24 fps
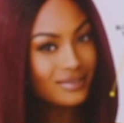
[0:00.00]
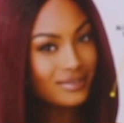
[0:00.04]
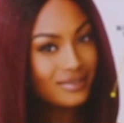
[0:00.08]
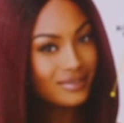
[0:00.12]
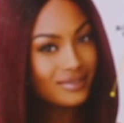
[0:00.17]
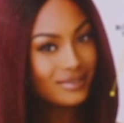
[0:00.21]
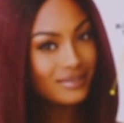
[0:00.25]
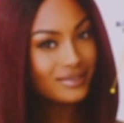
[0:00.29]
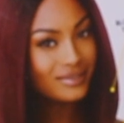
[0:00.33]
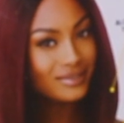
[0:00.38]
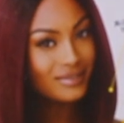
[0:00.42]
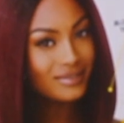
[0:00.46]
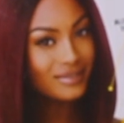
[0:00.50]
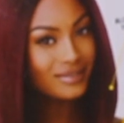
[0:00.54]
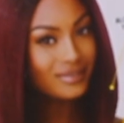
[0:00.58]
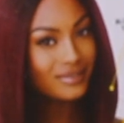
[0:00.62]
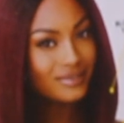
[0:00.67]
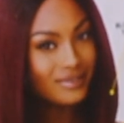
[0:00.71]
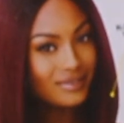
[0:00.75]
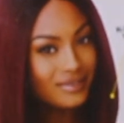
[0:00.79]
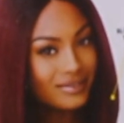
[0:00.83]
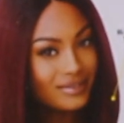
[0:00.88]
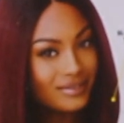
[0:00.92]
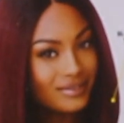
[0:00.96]

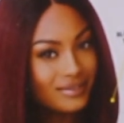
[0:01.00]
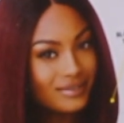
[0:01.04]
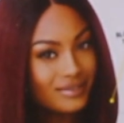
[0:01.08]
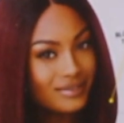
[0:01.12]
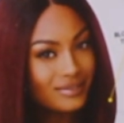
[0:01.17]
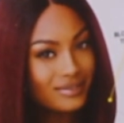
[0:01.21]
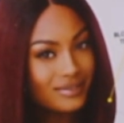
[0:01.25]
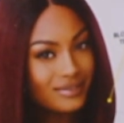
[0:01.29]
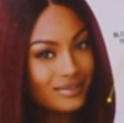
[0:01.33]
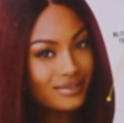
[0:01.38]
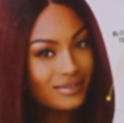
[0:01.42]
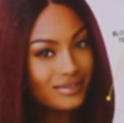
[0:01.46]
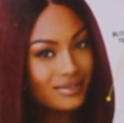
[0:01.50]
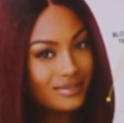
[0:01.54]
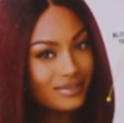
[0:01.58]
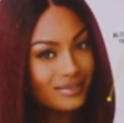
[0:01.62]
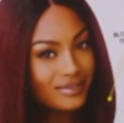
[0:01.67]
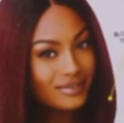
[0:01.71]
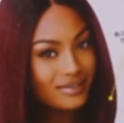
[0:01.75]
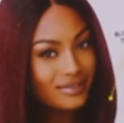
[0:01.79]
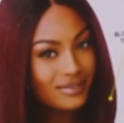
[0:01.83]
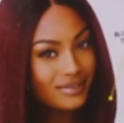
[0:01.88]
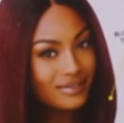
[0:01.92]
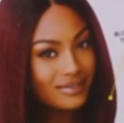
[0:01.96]

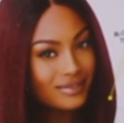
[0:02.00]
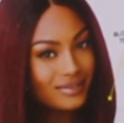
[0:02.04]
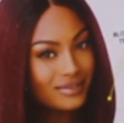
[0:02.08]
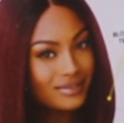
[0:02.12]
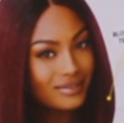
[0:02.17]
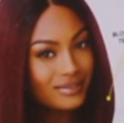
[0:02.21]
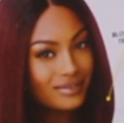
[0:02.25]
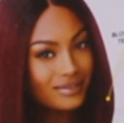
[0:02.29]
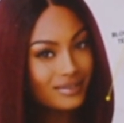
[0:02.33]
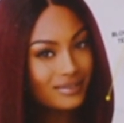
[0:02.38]
[no speech]